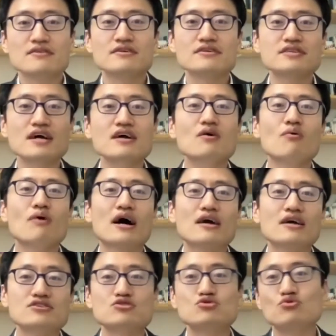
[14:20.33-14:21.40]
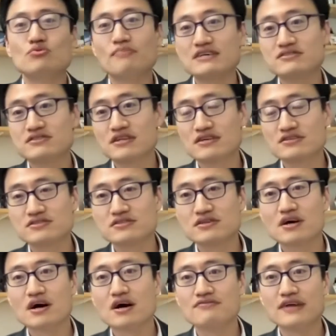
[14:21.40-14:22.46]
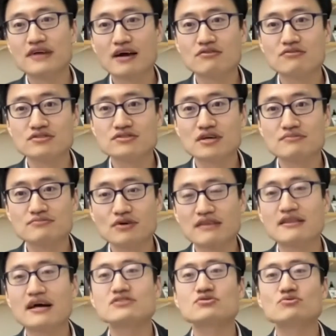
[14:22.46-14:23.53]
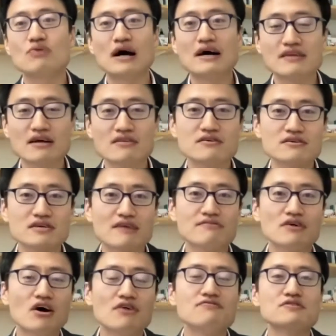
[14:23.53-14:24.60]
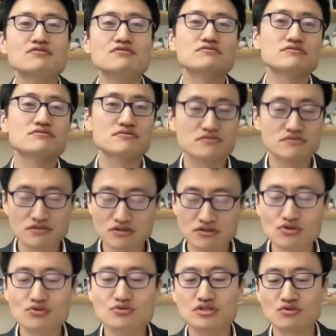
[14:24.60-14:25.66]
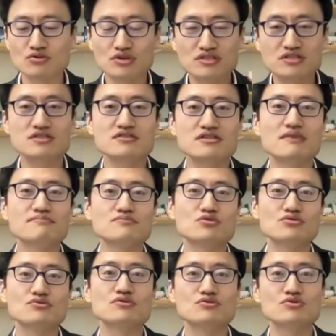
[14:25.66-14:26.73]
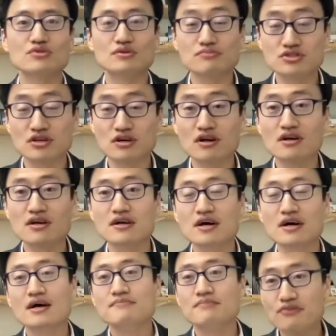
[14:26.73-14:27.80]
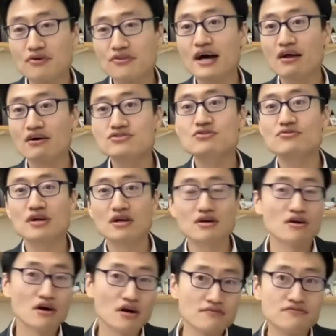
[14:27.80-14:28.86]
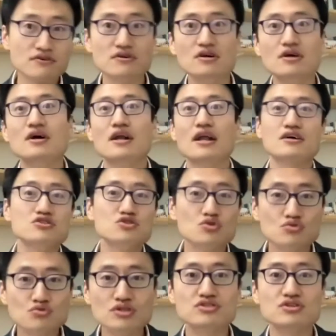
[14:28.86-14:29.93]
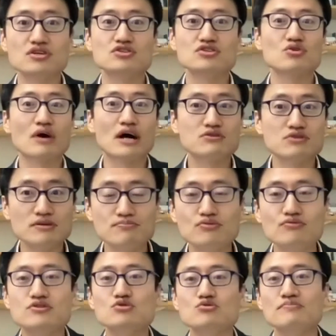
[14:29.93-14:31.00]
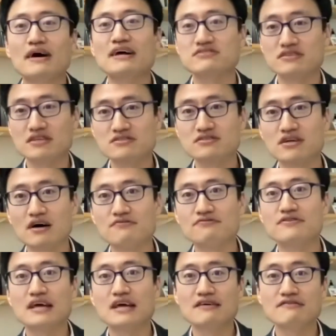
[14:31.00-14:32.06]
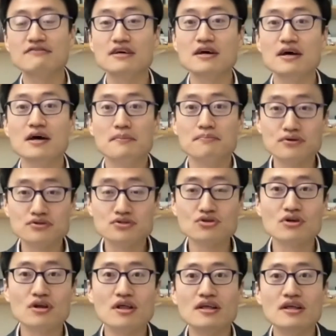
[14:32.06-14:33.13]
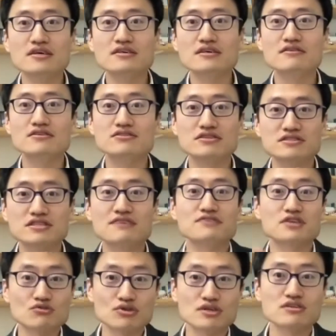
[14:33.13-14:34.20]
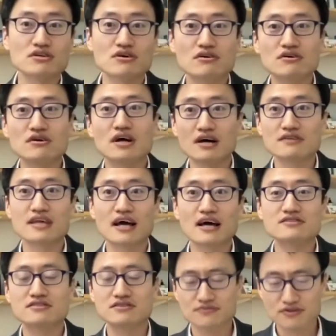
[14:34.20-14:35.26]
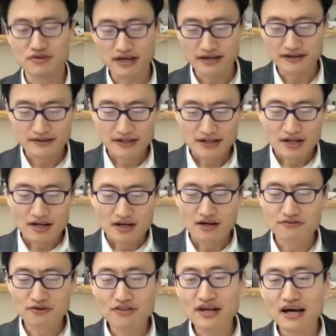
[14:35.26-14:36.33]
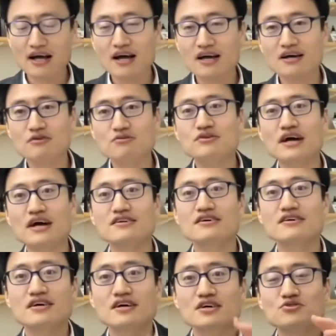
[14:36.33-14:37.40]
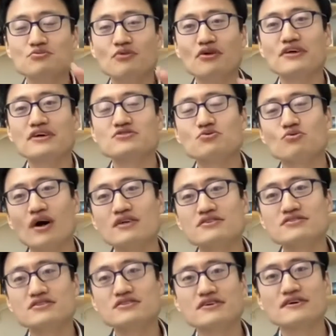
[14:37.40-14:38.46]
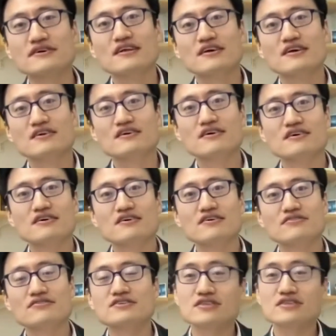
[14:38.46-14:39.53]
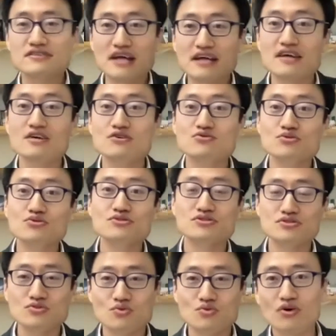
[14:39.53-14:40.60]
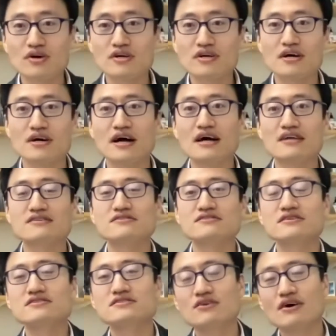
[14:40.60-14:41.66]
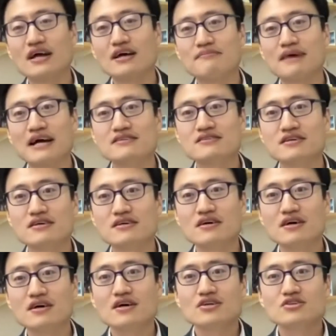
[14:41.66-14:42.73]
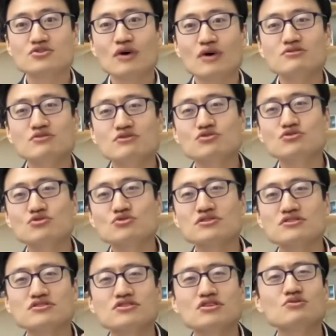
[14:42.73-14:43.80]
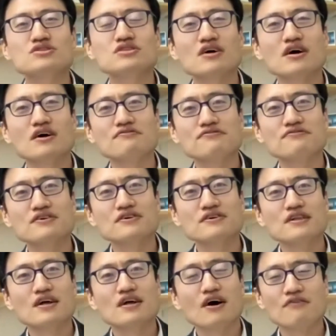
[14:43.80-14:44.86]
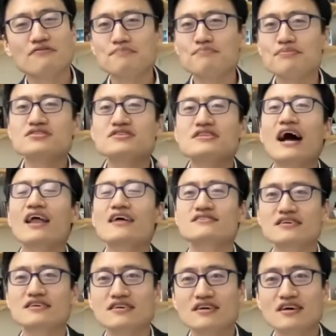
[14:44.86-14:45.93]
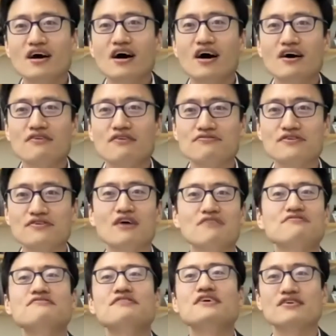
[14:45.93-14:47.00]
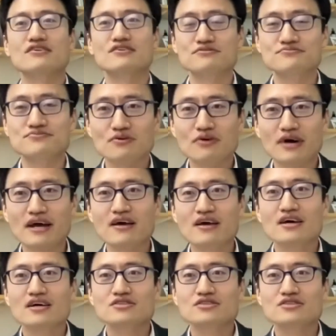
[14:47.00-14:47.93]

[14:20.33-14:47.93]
The second one is robustness of the algorithm, right? That's another kind of often use criticism to the machine learning. But for that also, there are a lot of new research try to improve the robustness of the AV, particularly in this safety critical context, right? Mm-hmm. For that, I want to add two more things. One is there's a Daniela Ruth's work at CCO at MIT, try to introduce this notion of a personality of a vehicle, right?